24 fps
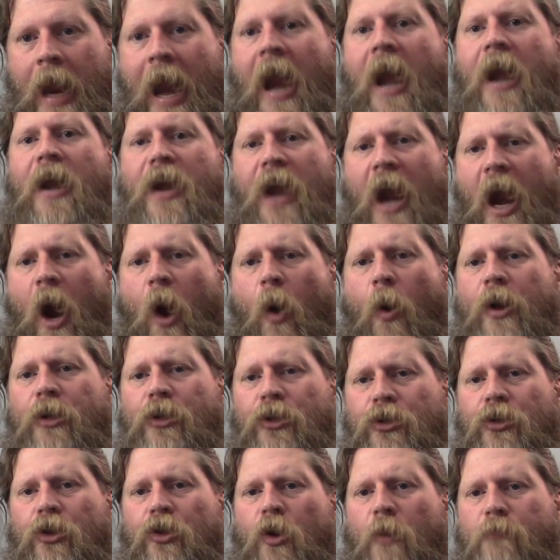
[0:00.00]
And now
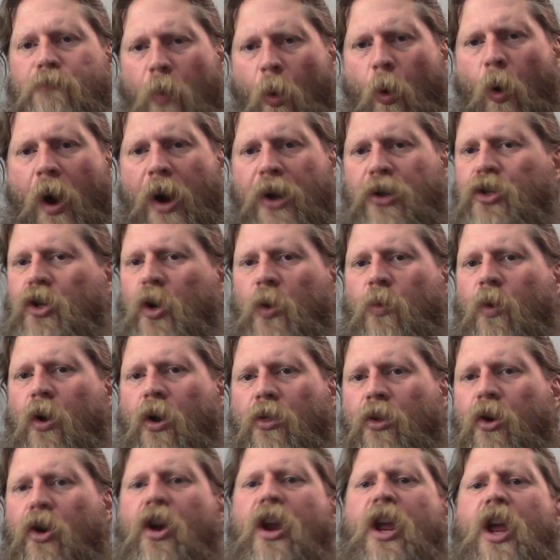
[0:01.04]
it's to the point to
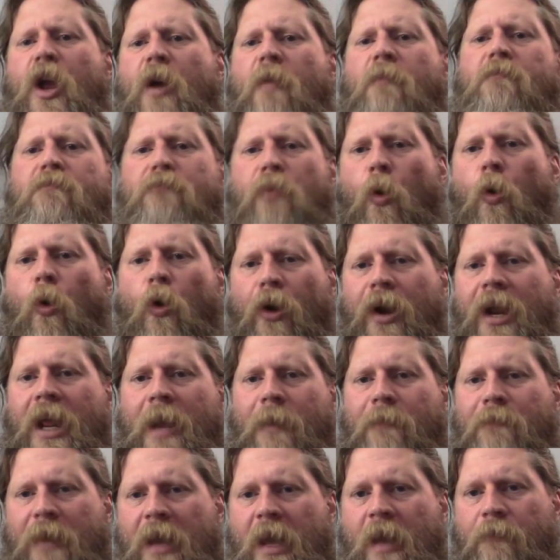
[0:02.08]
where they're
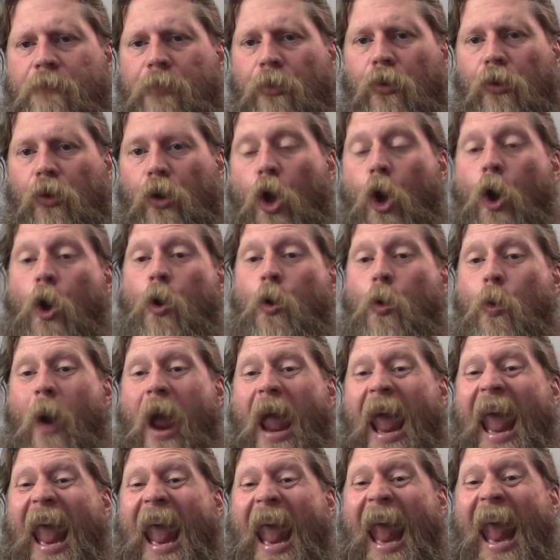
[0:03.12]
importing people who
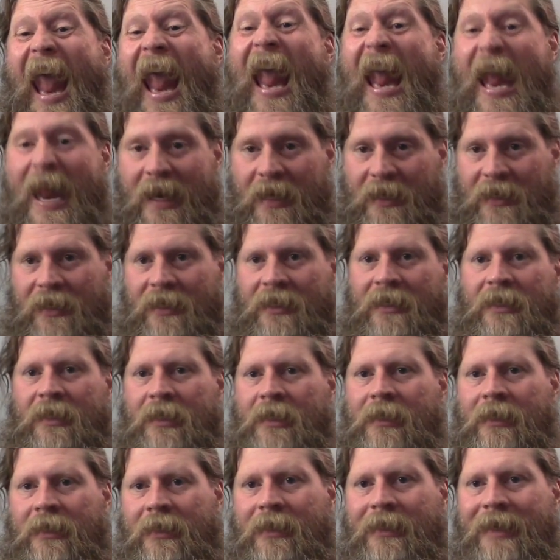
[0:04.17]
hate
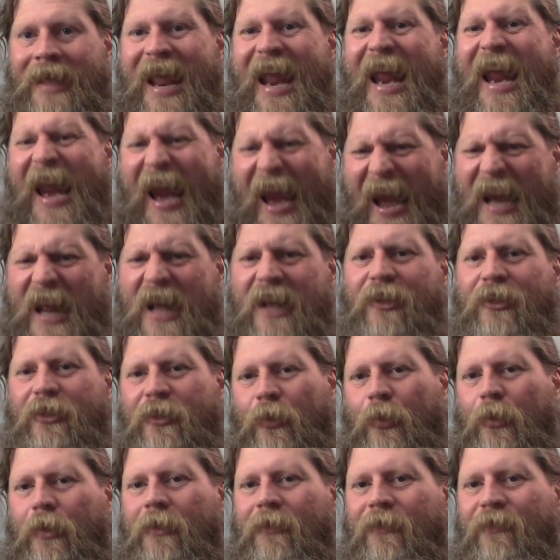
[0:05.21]
any
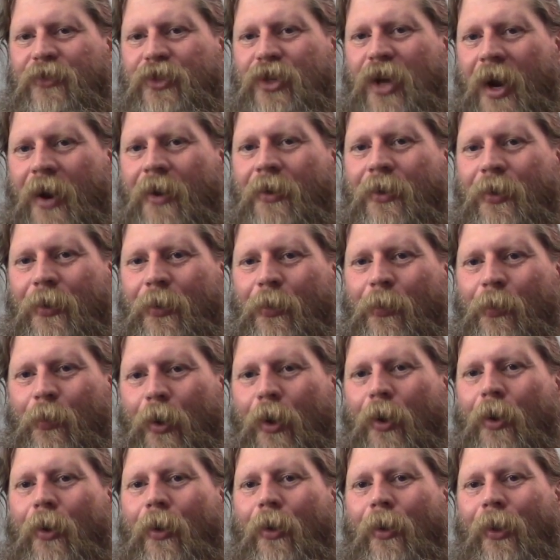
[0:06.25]
sort of gender
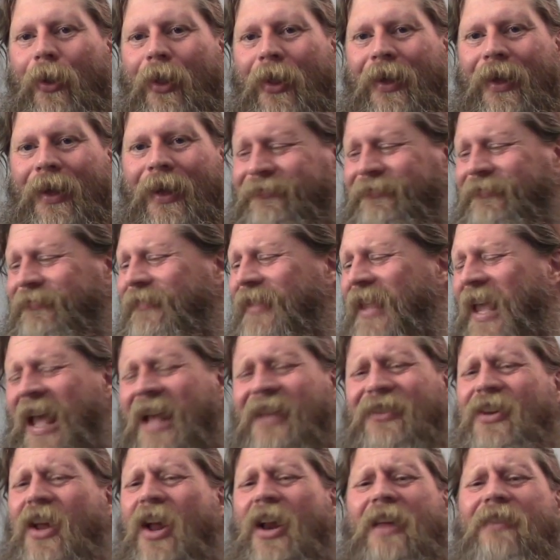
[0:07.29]
role.
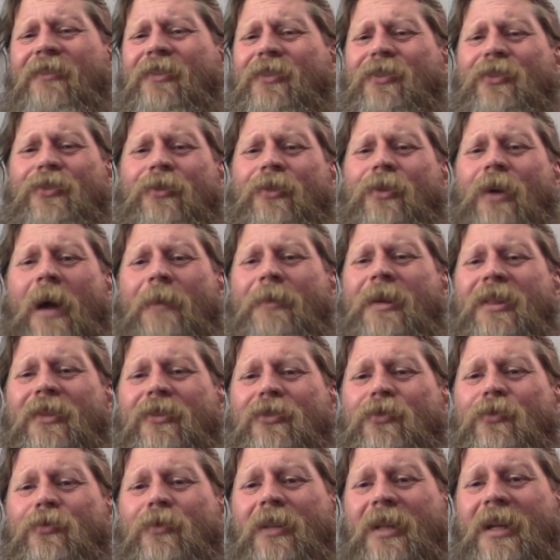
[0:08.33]
That's not even true. I mean,
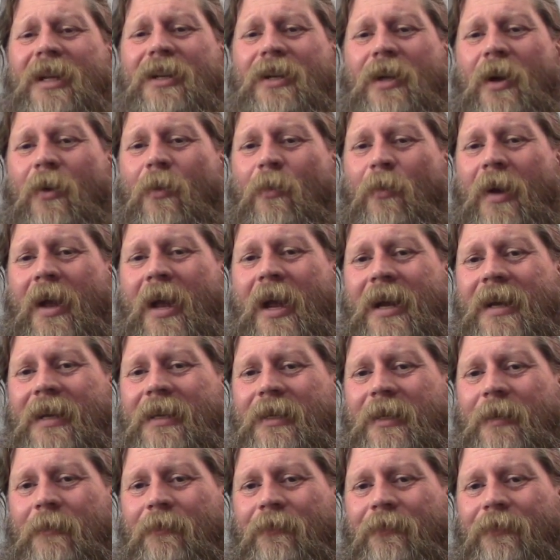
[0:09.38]
there's really no way
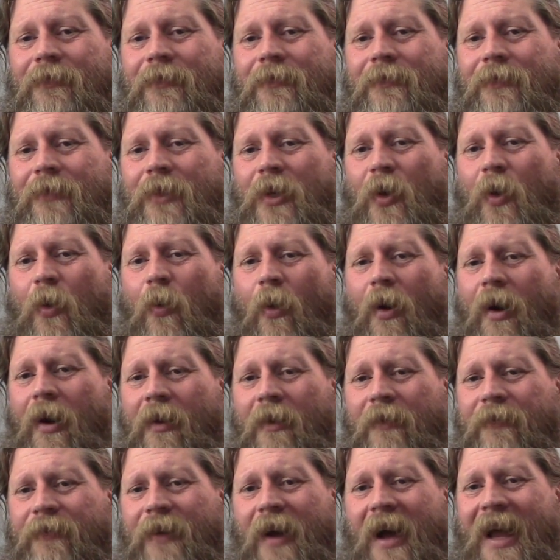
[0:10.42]
to
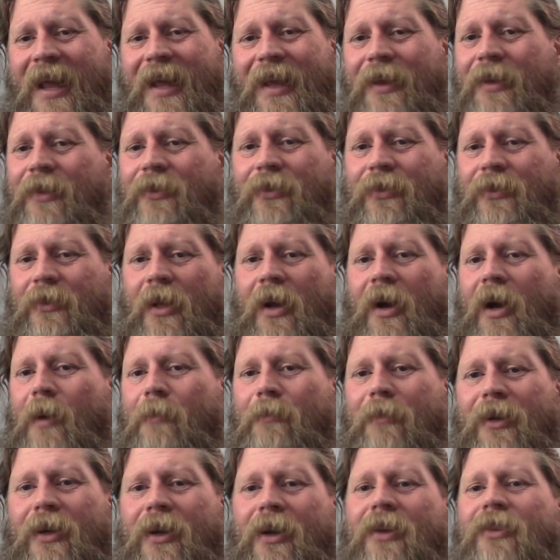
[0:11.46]
quantify Islam,
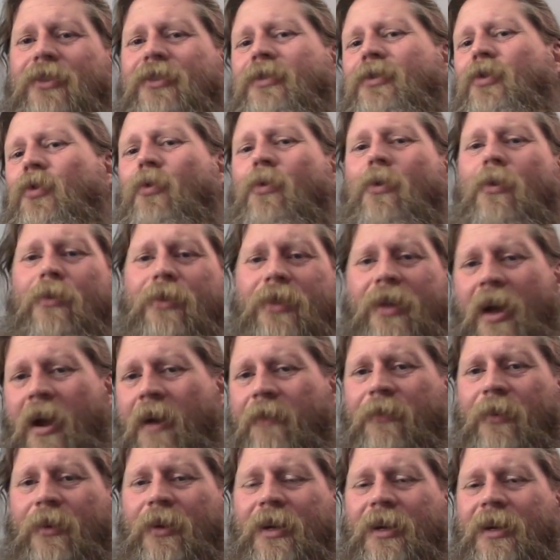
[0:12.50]
because North
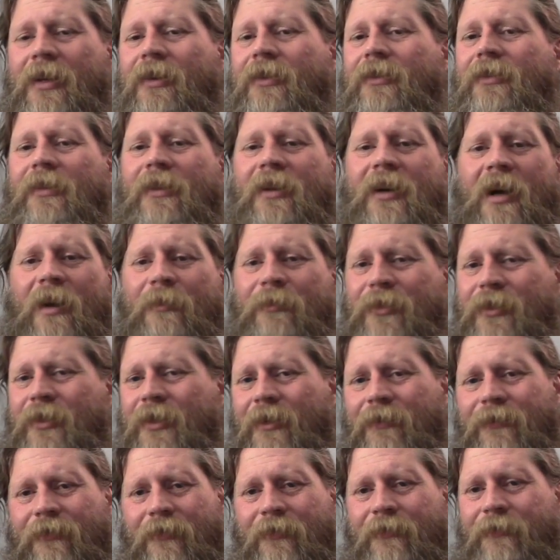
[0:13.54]
African Islam is
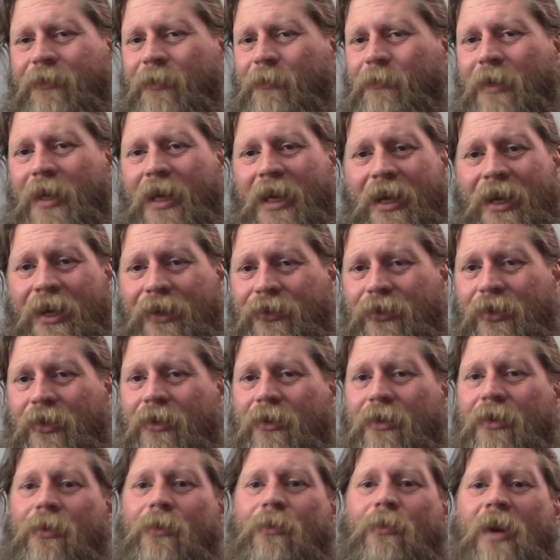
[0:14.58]
different from
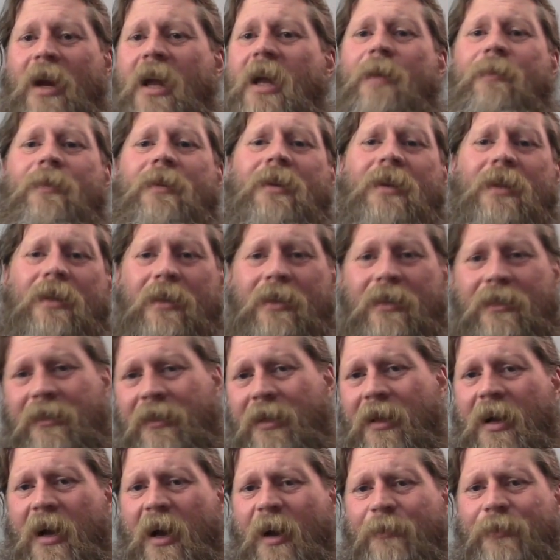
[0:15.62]
Saudi Arabian
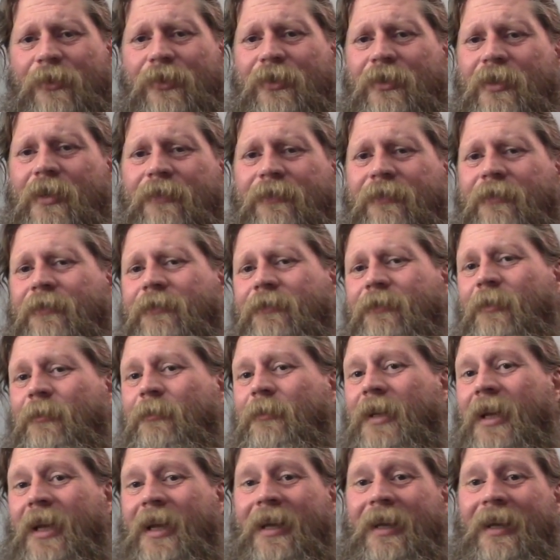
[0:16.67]
Islam, is different
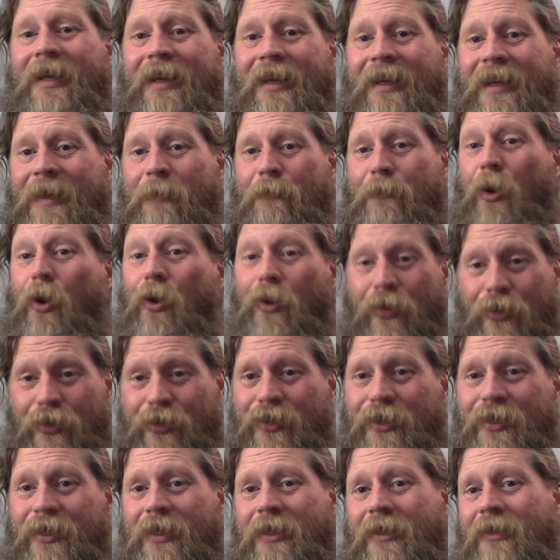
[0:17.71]
from
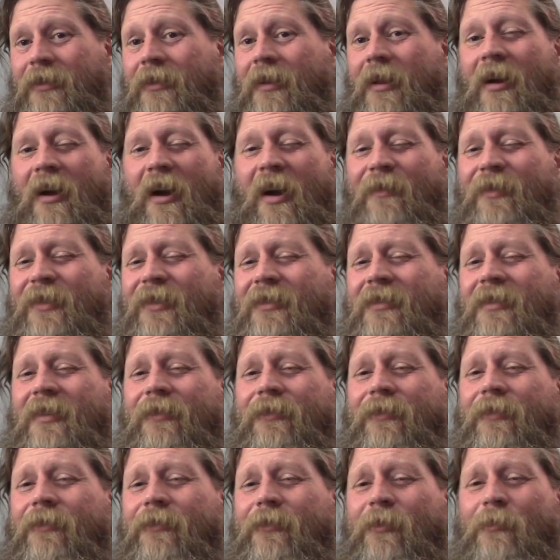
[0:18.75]
Persian Islam, is
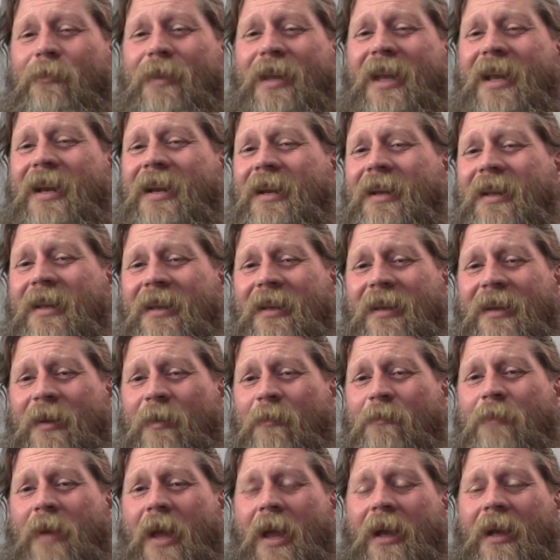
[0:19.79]
different from Indian
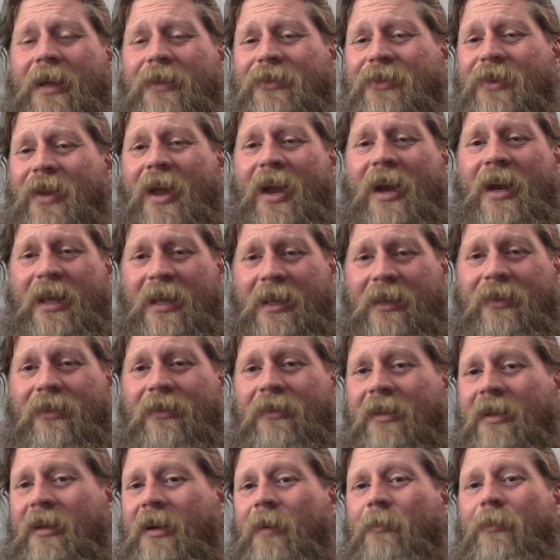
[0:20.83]
and Pakistani
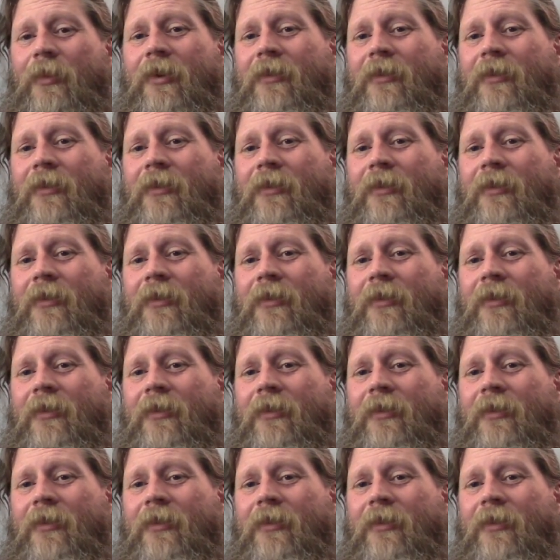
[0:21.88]
Islam.